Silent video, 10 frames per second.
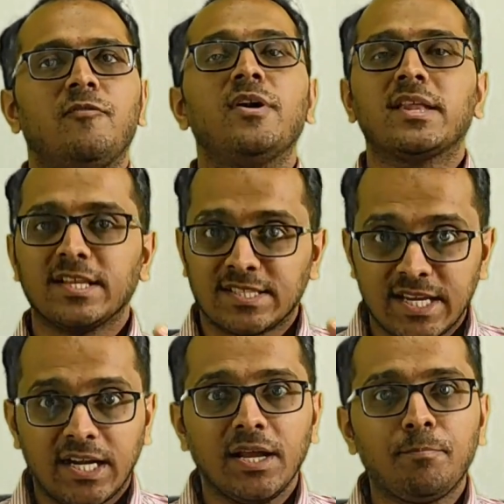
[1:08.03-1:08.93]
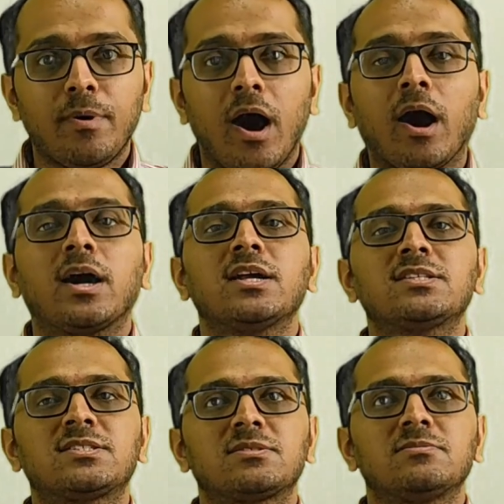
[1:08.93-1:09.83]
where the setup
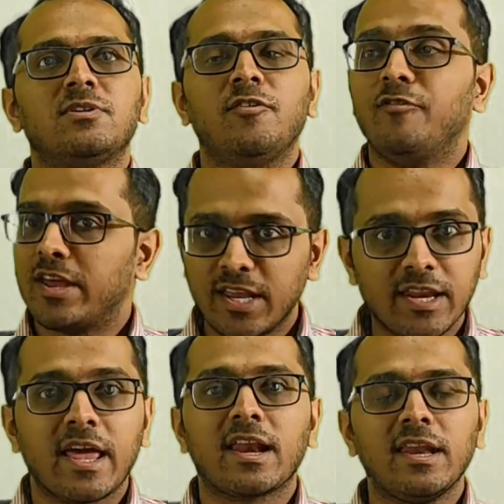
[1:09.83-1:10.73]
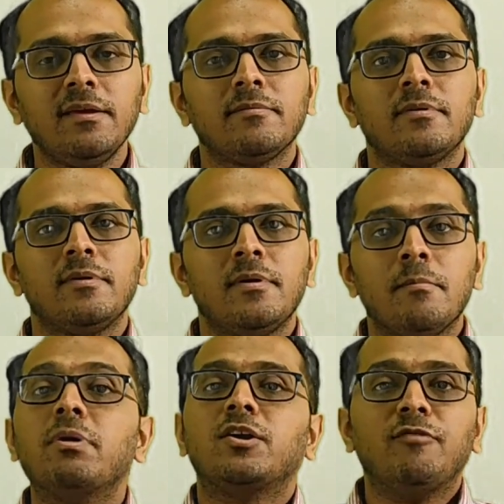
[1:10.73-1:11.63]
occurs very rarely,
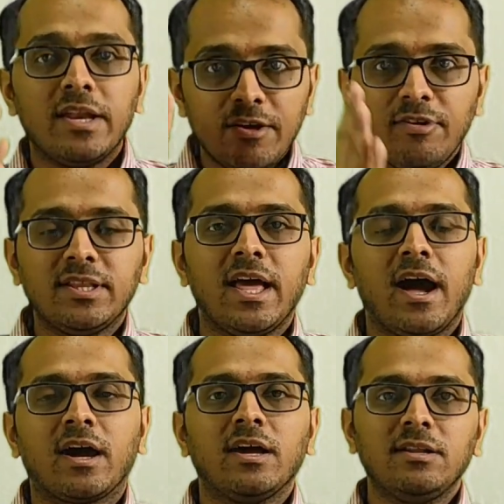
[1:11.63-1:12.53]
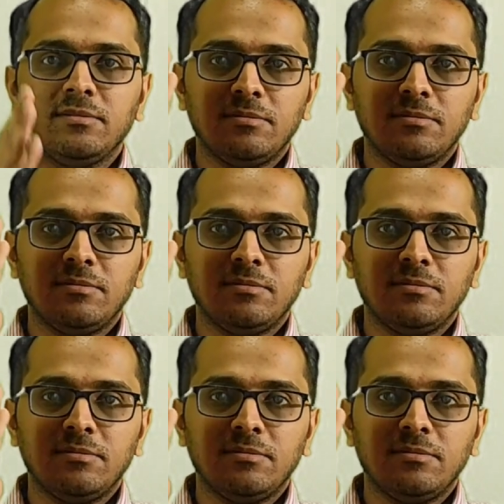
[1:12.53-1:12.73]
but whenever they occur,